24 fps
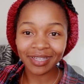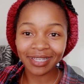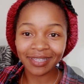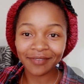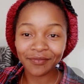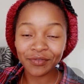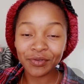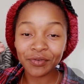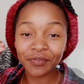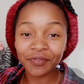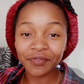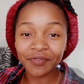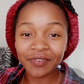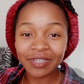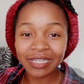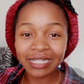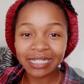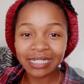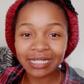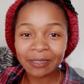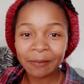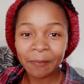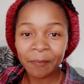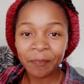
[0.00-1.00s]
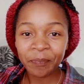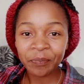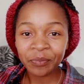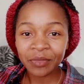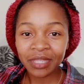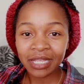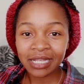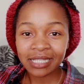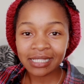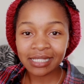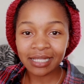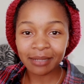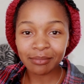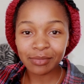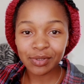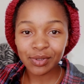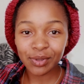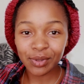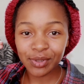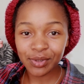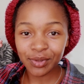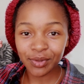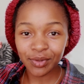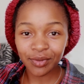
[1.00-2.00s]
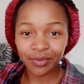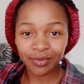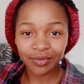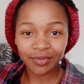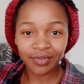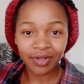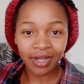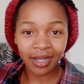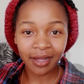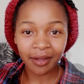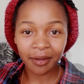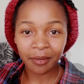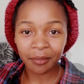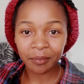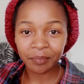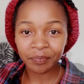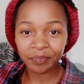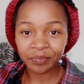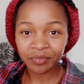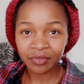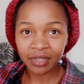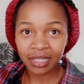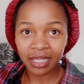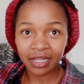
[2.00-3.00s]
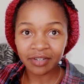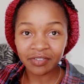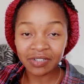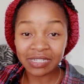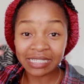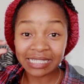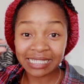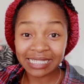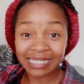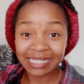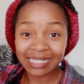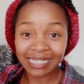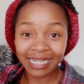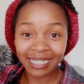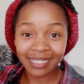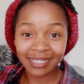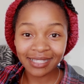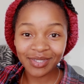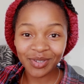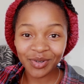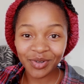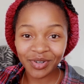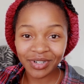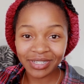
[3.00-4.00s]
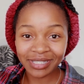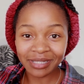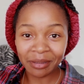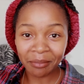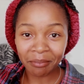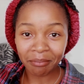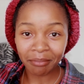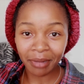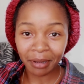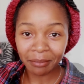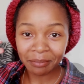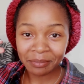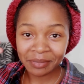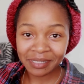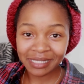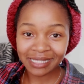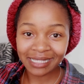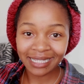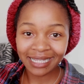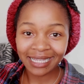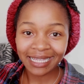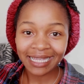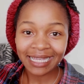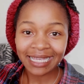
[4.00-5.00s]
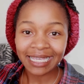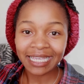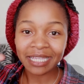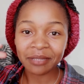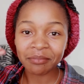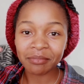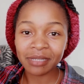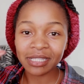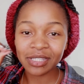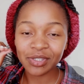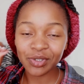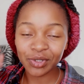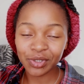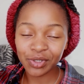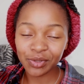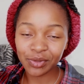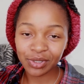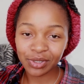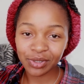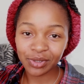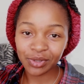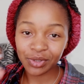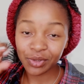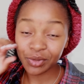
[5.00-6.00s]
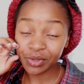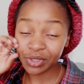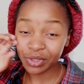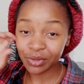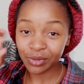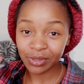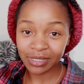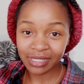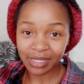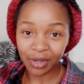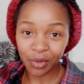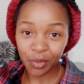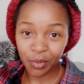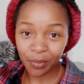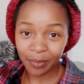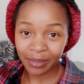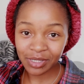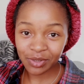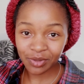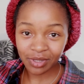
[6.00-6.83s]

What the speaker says: If you feel some sort of resistance or some bumps, it means your cuticles are open.